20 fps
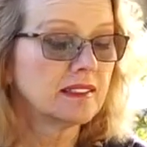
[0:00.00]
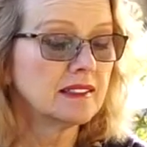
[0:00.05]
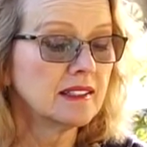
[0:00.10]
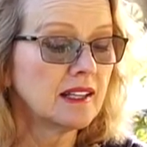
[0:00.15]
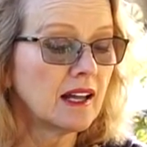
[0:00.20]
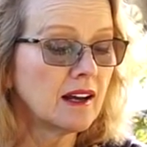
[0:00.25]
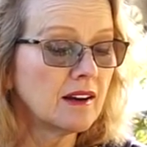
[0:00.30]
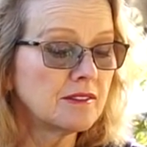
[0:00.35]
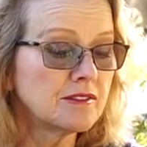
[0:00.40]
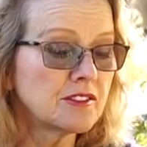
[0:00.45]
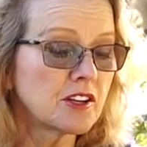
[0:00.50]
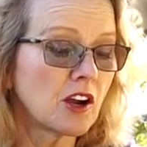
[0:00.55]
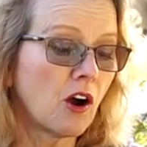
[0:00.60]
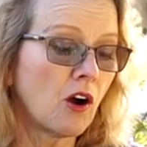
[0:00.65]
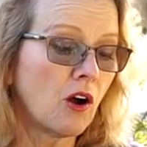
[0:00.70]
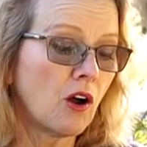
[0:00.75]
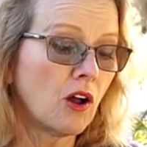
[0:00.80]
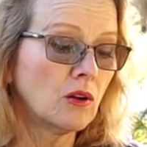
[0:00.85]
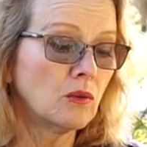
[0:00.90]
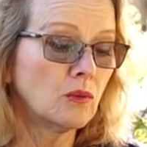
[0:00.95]
Loved
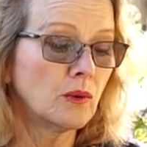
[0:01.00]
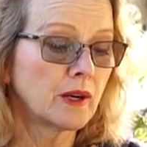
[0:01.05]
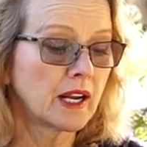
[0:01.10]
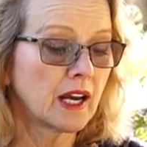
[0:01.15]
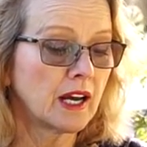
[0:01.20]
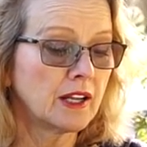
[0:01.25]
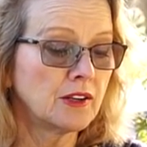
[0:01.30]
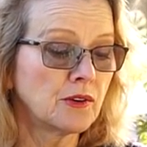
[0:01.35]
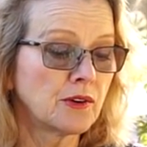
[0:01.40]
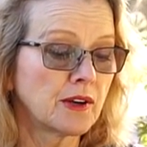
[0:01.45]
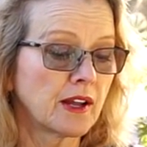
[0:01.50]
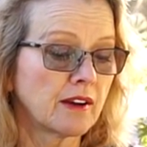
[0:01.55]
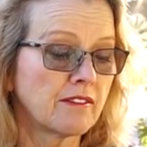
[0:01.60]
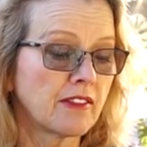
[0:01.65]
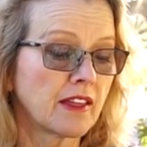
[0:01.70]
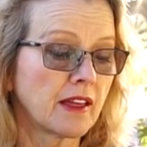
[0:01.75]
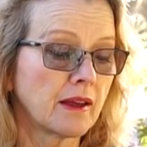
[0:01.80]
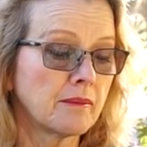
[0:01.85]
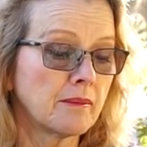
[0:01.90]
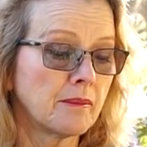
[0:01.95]
all 100
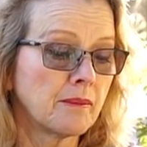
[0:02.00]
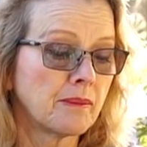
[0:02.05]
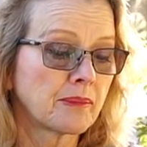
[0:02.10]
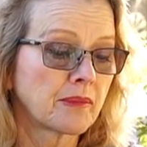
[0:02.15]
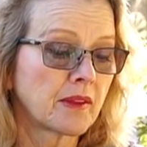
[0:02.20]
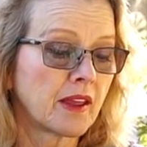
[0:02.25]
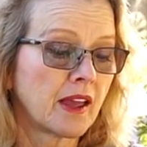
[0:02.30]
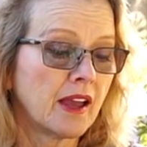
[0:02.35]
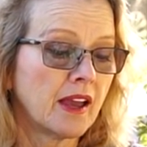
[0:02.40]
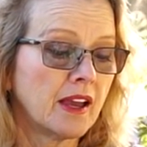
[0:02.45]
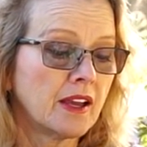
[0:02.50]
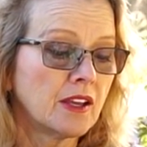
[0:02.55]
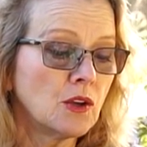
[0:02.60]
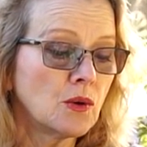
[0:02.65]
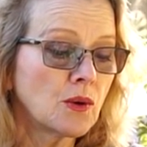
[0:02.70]
of them.